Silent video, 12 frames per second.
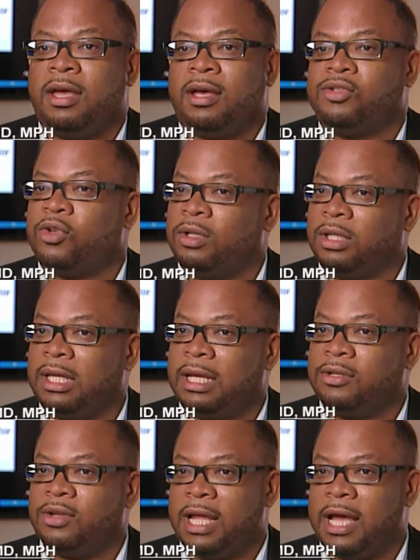Certainly
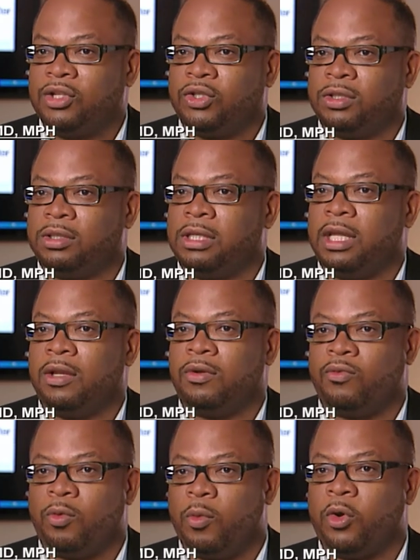internationally and in
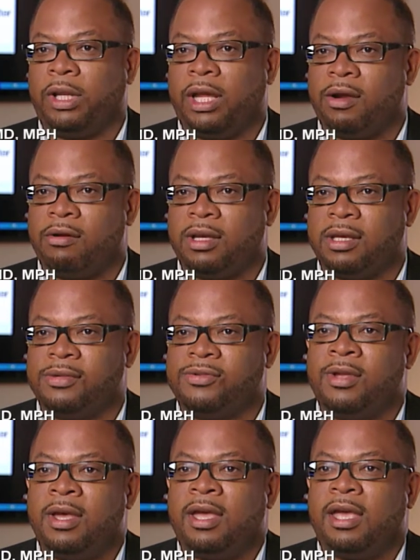remote areas,
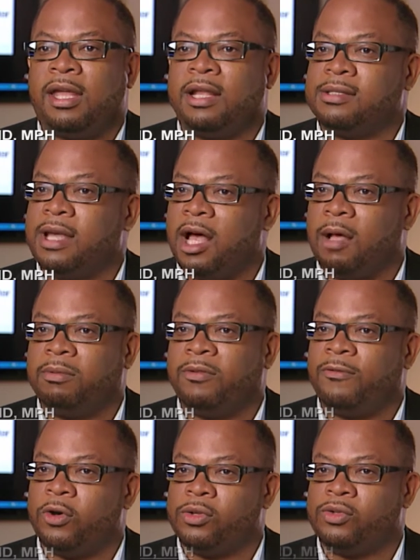it has helped
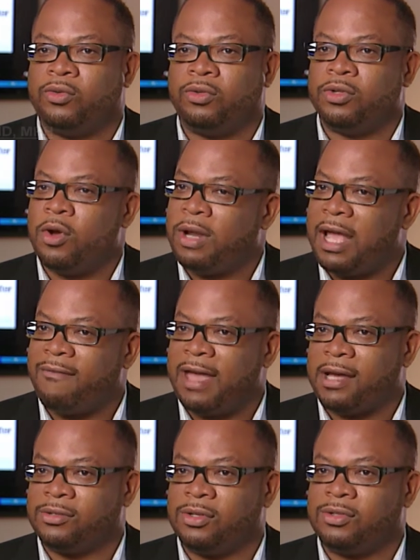folks who don't have
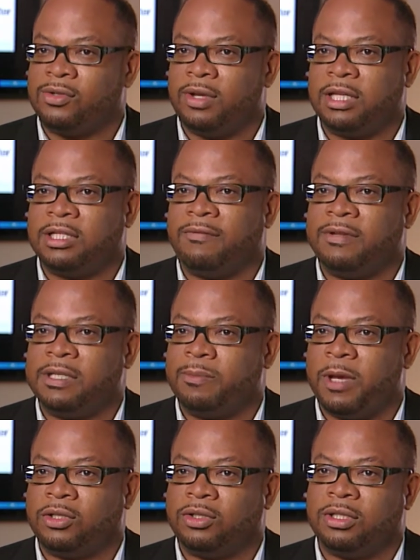access to HIV
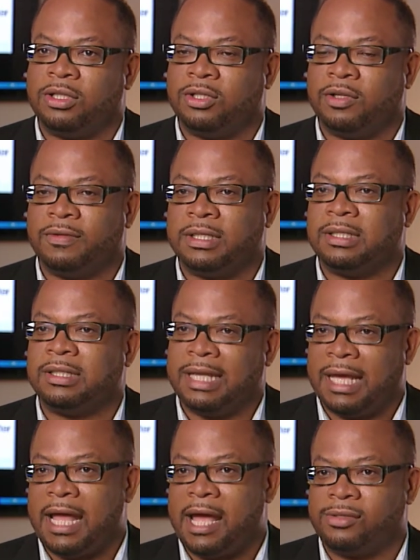specialty services
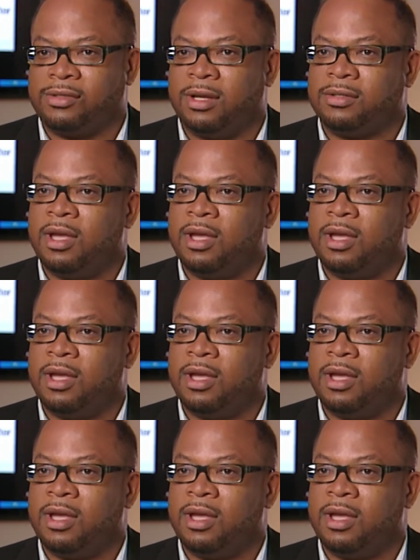get access.